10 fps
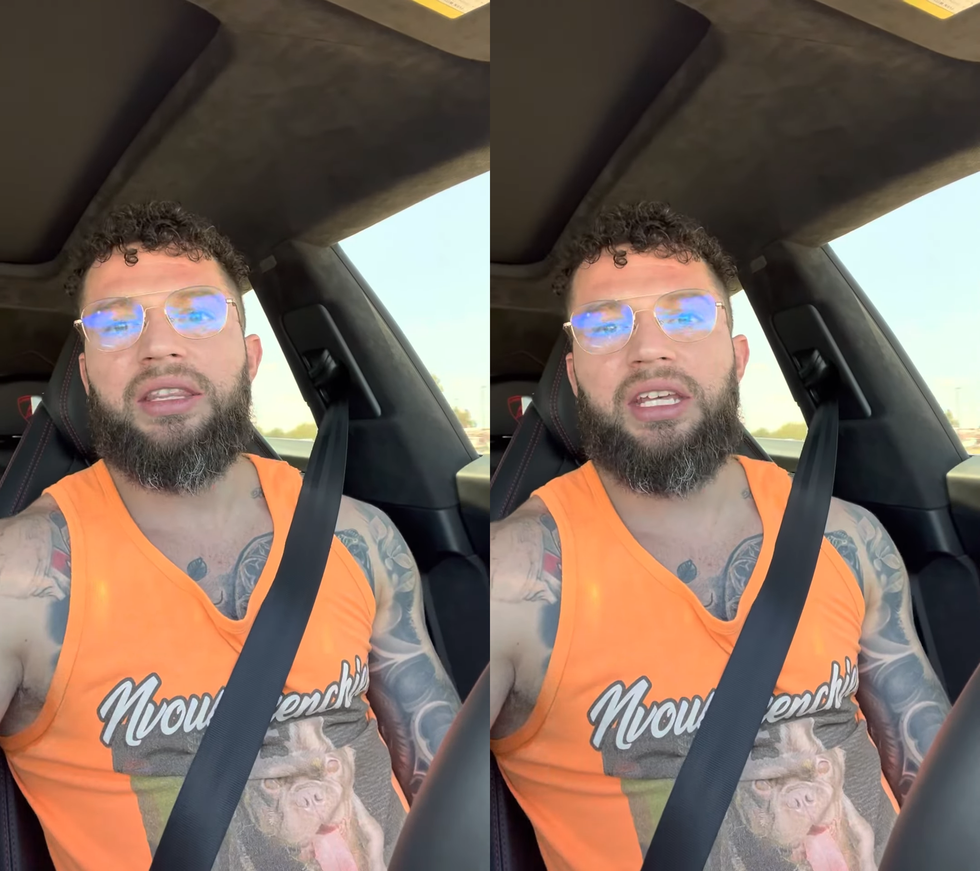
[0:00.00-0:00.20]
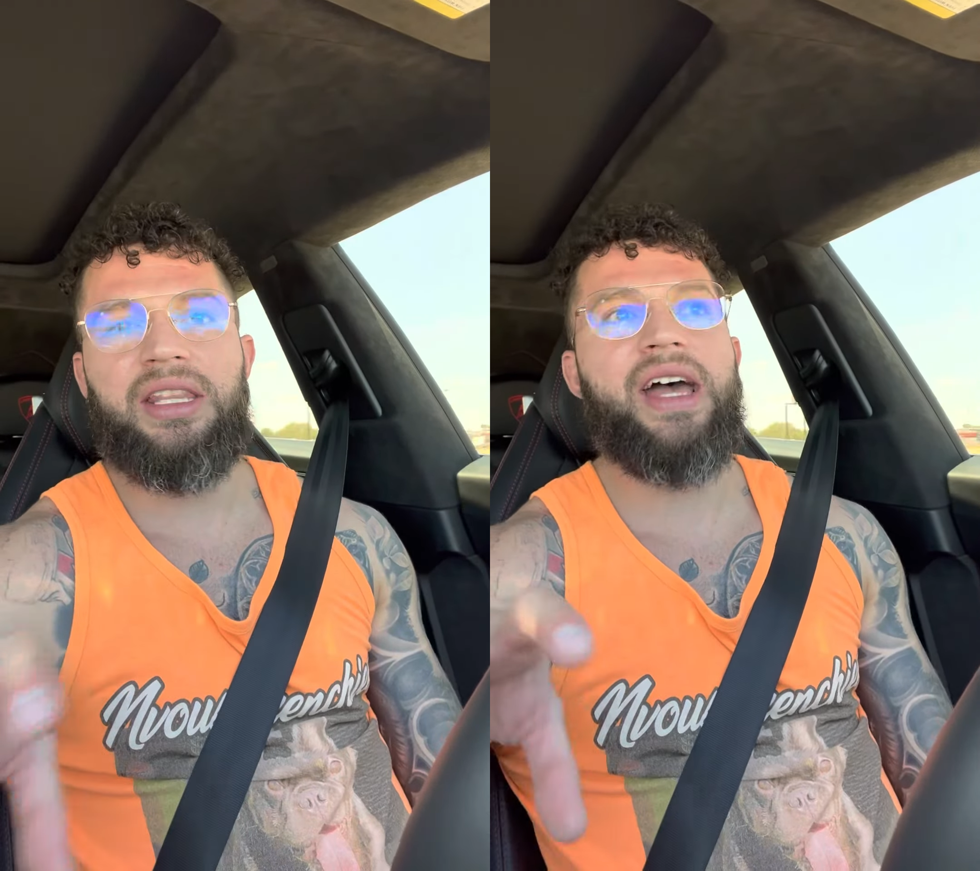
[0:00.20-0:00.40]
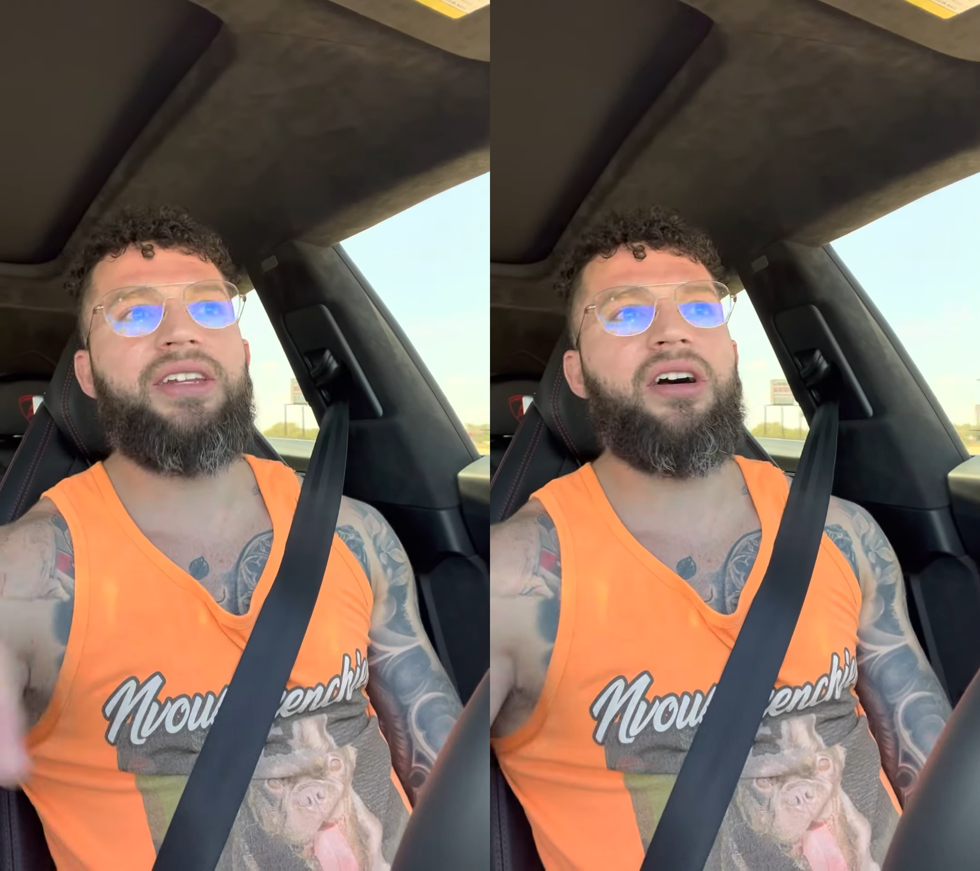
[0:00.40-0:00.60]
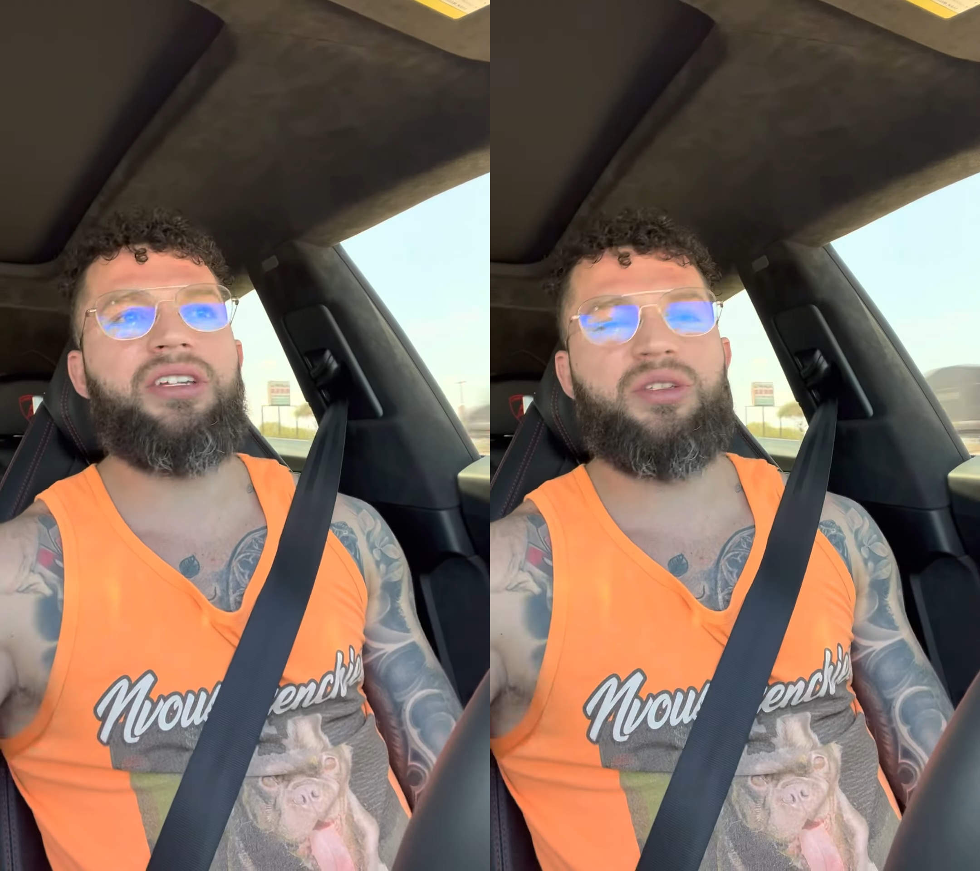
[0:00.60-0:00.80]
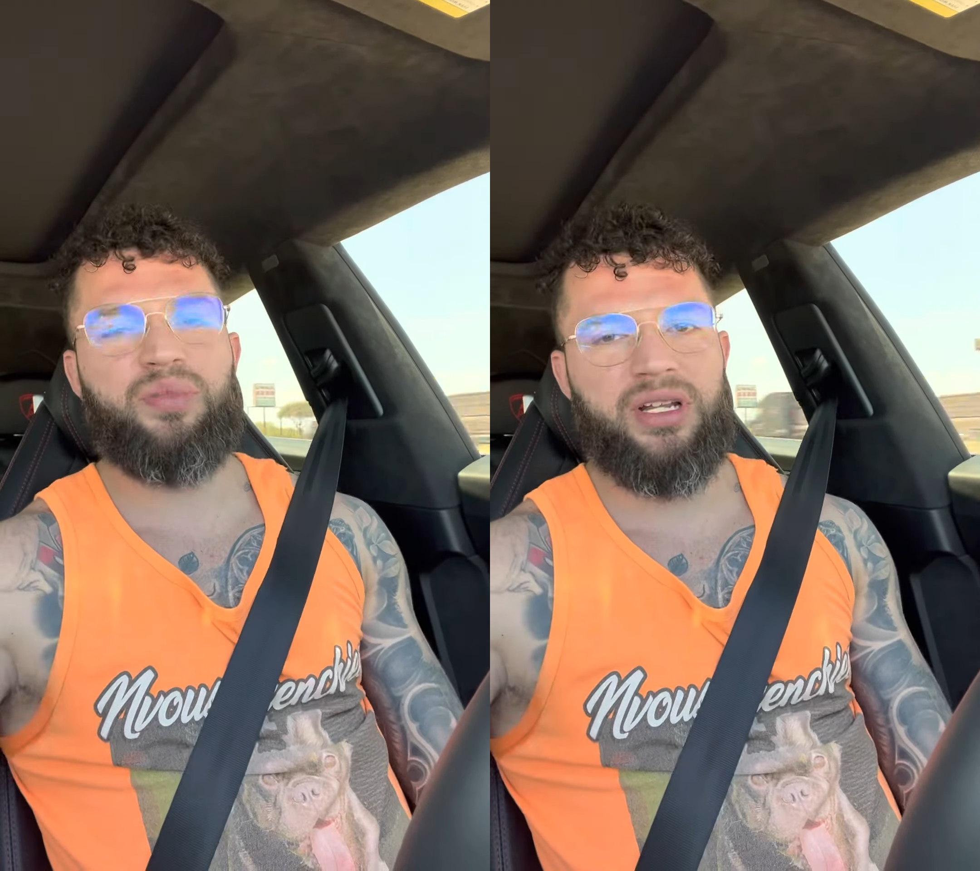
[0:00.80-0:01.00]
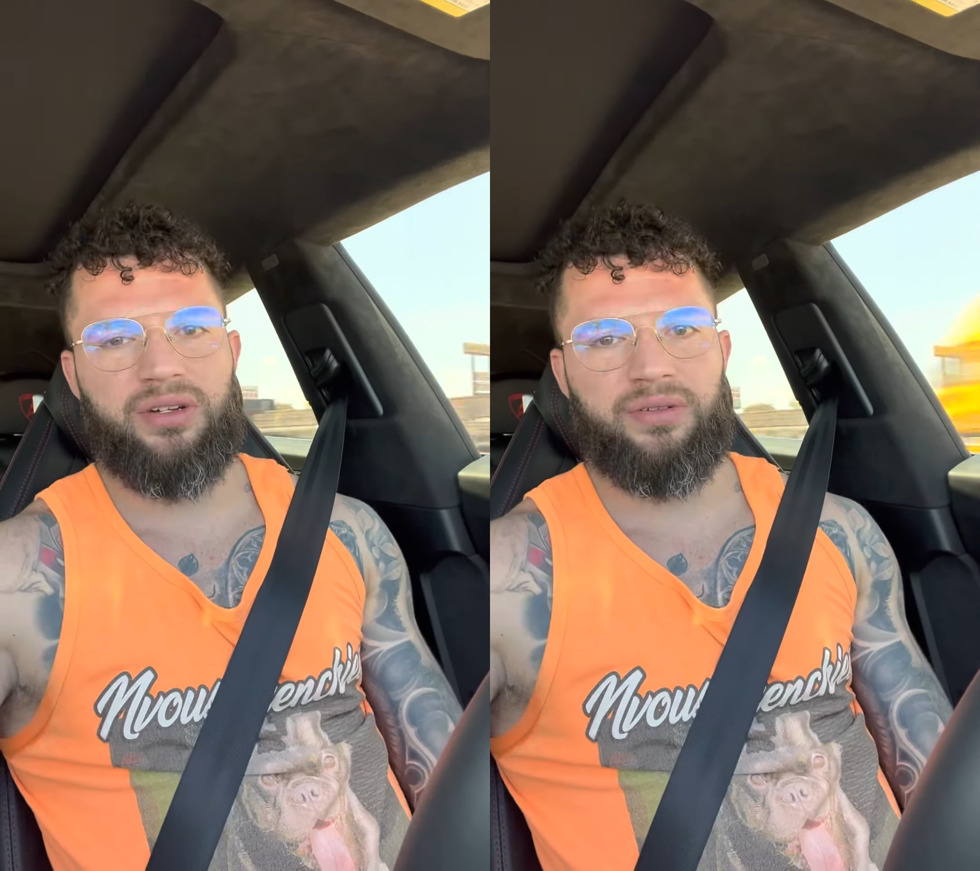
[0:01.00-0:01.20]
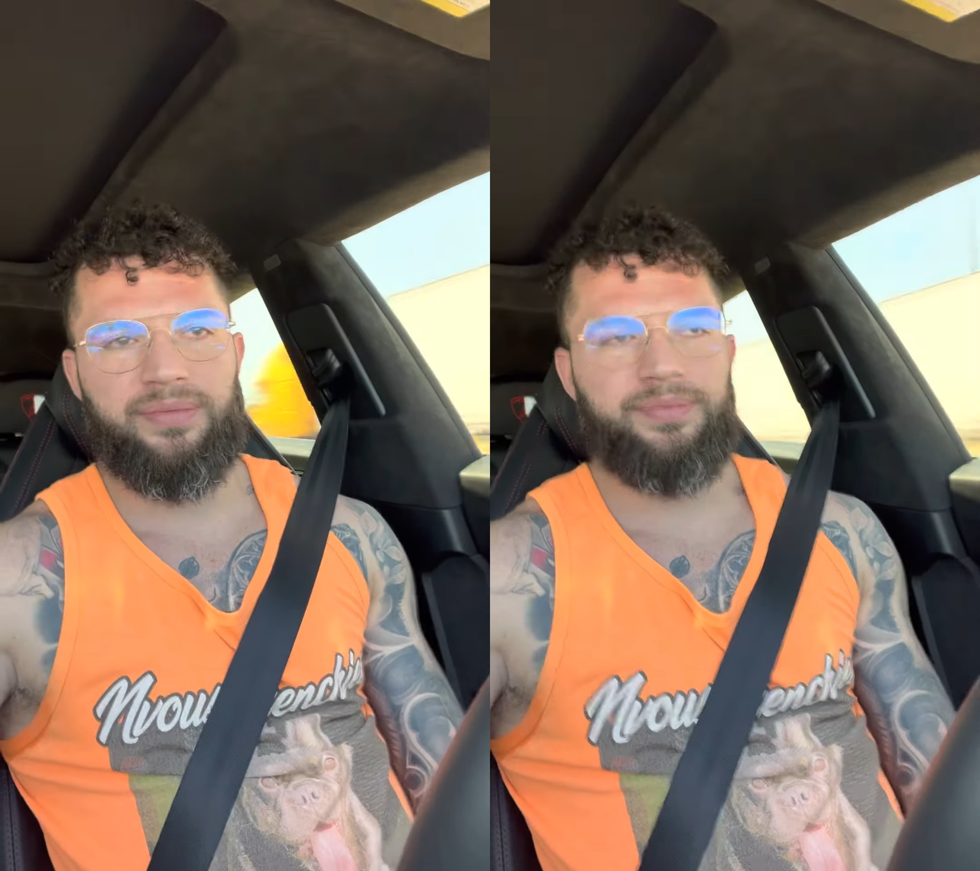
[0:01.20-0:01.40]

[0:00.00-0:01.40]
then that dog is brindle.